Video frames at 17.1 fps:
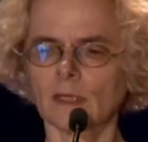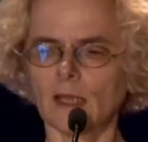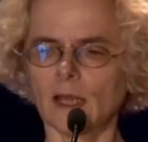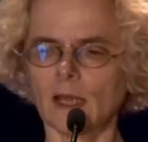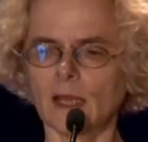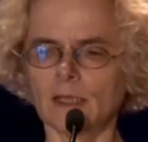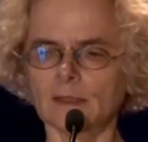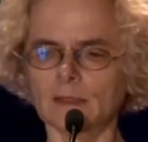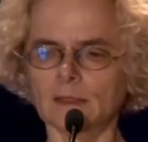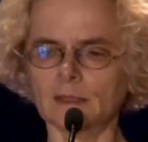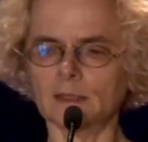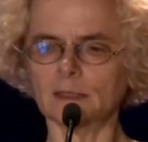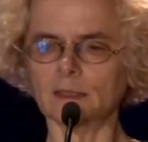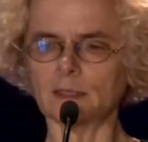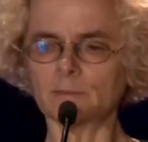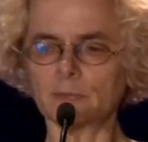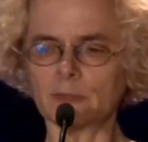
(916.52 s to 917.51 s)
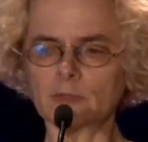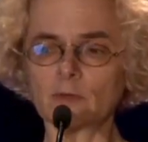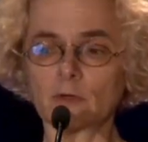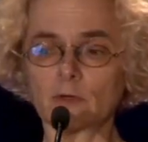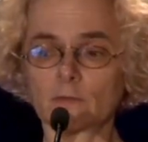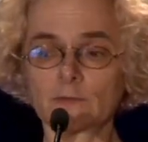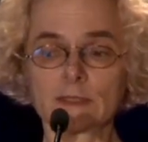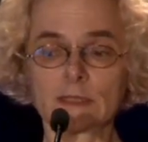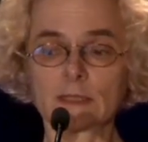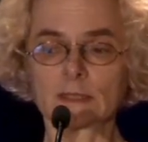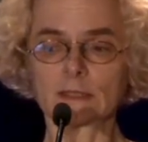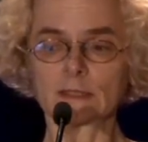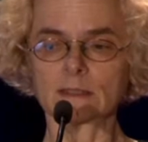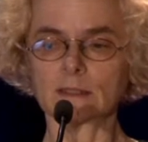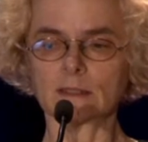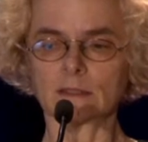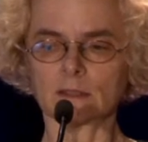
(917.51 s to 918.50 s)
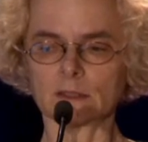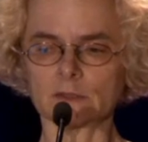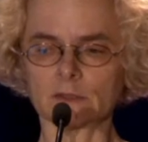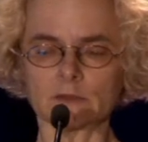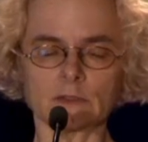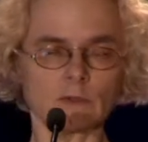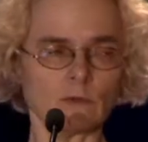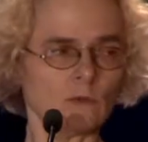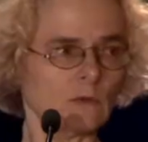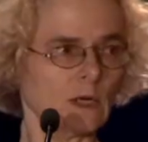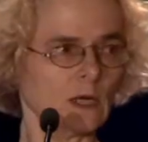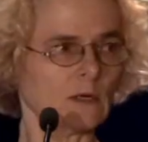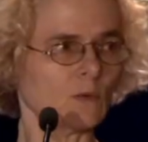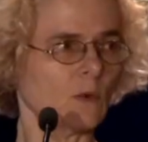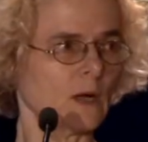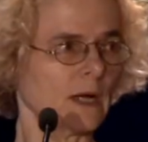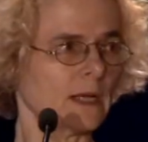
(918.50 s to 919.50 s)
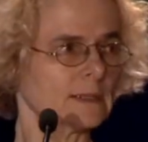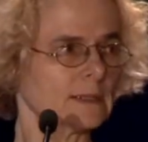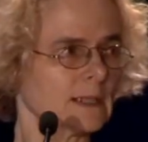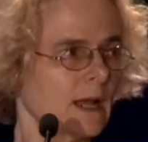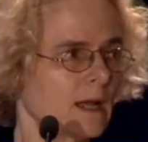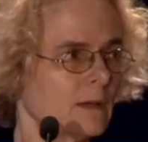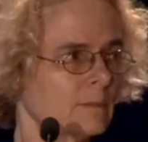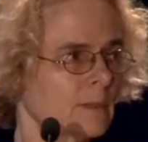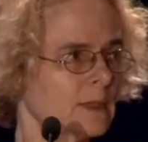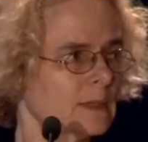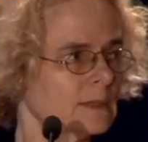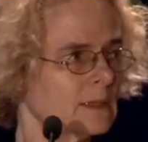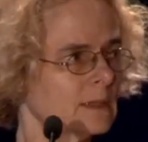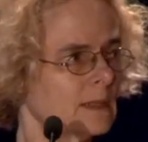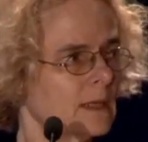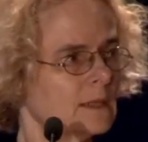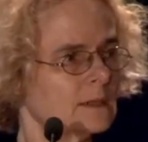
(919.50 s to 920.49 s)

And in a period of 16 years, just look at what has happened.